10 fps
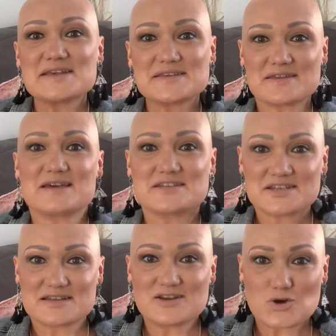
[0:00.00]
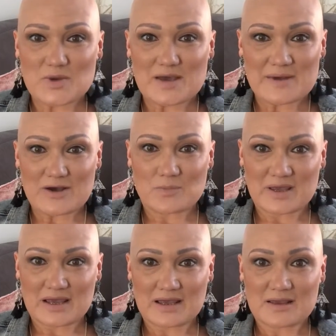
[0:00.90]
So that's just a little bit about
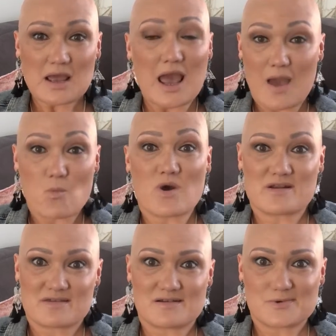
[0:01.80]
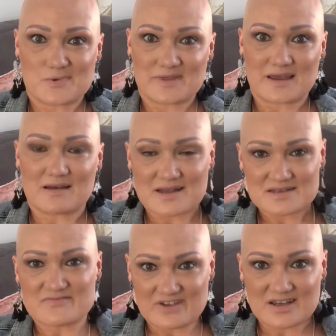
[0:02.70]
me. And one other little thing, I
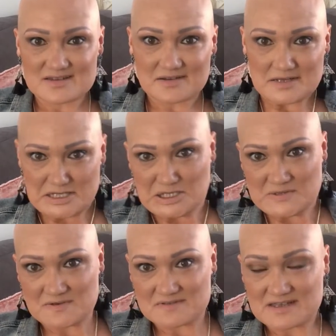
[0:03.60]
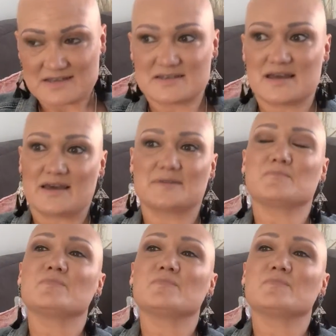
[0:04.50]
had some really exciting news on Saturday.